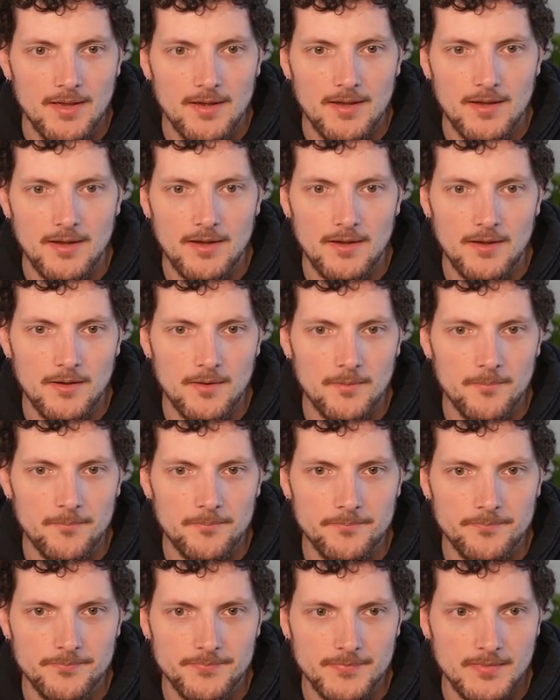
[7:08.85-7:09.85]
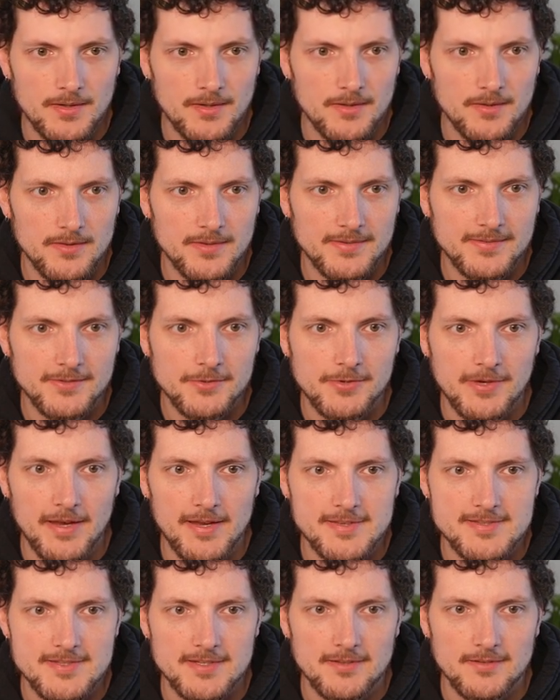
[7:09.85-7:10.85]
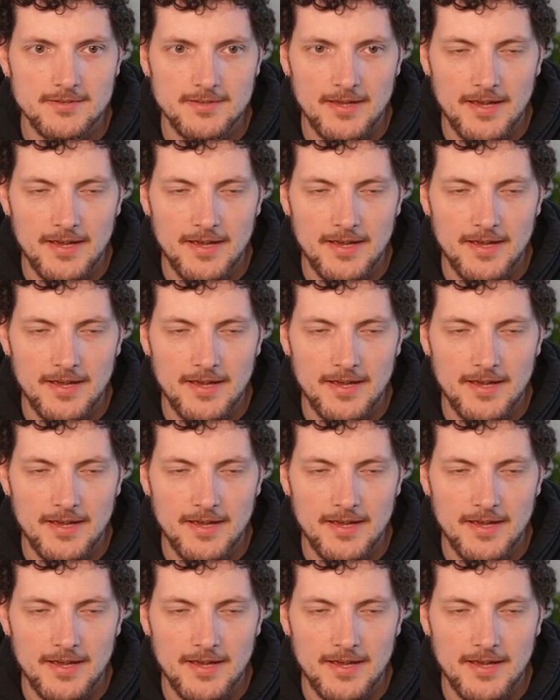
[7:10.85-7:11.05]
this create